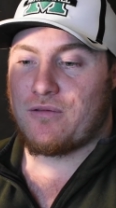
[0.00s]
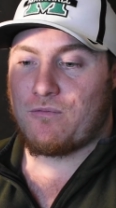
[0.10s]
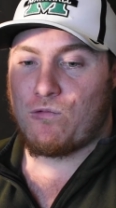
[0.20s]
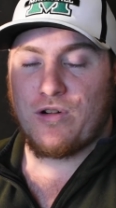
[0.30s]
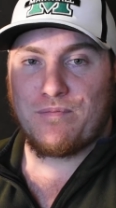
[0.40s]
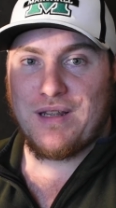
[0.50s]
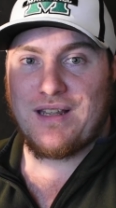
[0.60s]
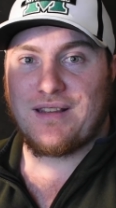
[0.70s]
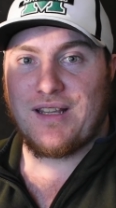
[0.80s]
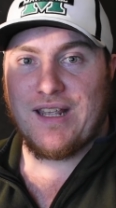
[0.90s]
would
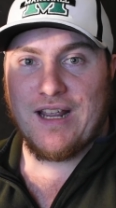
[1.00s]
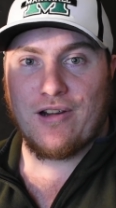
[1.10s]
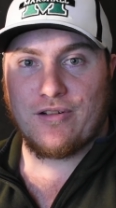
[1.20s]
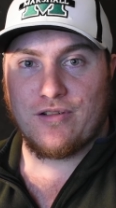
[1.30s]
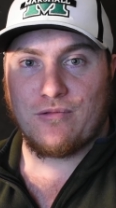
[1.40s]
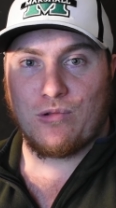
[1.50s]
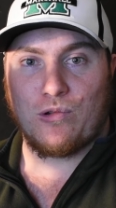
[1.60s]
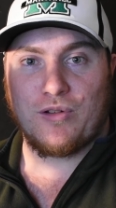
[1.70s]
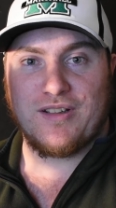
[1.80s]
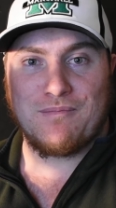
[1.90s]
be the character
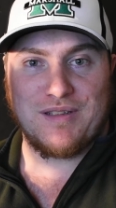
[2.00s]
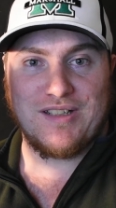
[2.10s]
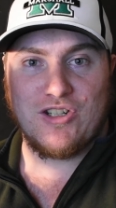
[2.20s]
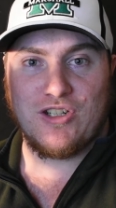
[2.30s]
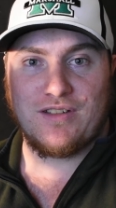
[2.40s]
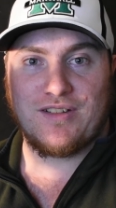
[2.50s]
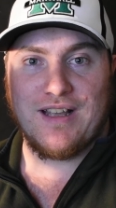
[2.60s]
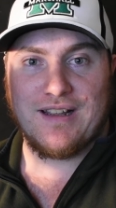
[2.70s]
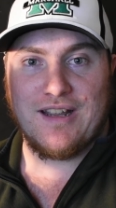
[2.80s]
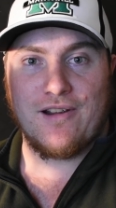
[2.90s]
roles and positions
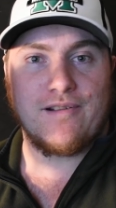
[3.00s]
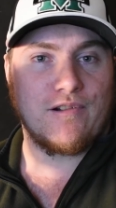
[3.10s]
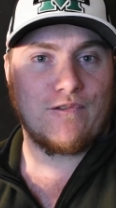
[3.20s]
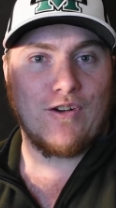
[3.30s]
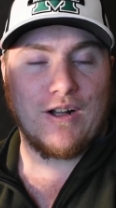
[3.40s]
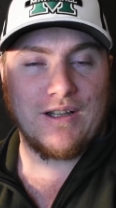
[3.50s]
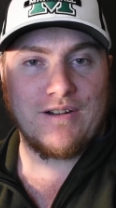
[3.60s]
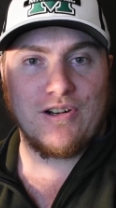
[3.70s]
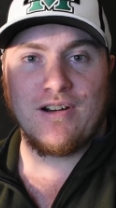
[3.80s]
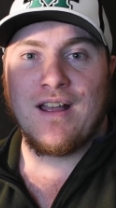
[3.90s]
that characters fall
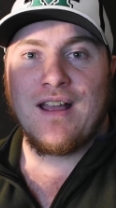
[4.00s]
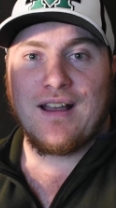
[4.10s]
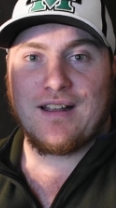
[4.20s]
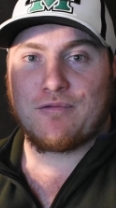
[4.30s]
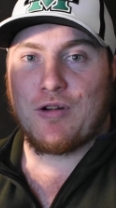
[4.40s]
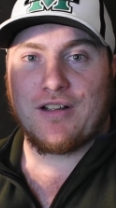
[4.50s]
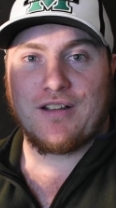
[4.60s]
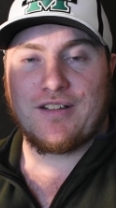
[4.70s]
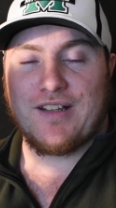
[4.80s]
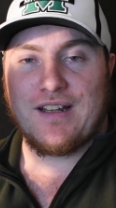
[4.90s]
under, as well
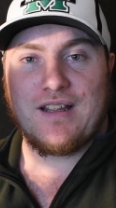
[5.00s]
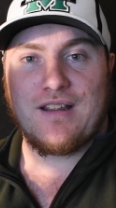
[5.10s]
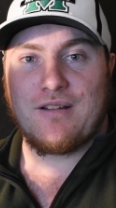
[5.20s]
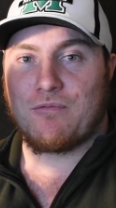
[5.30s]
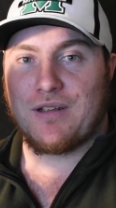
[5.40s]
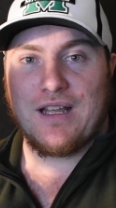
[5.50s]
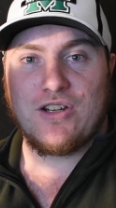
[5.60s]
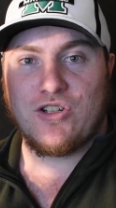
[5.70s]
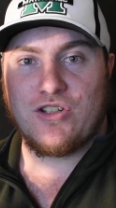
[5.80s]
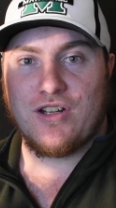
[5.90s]
as any
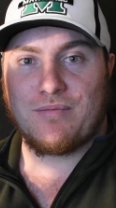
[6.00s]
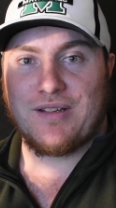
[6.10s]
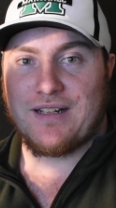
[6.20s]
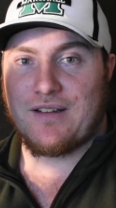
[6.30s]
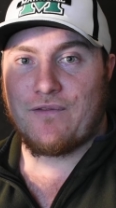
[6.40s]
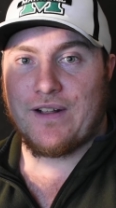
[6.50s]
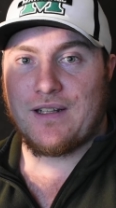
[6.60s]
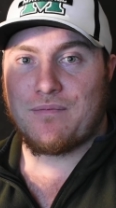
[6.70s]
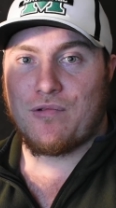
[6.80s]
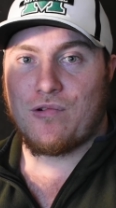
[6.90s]
relationships that
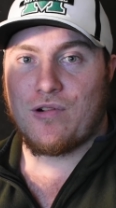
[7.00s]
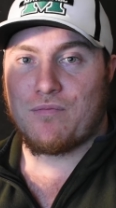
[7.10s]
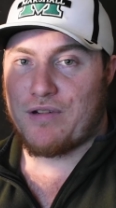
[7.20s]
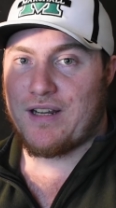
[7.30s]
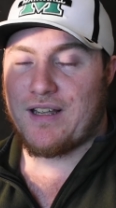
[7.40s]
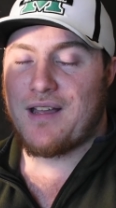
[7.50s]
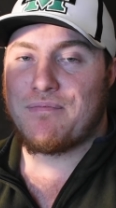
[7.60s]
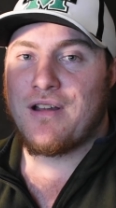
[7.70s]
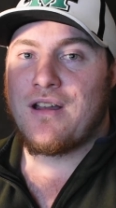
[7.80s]
develop or break up.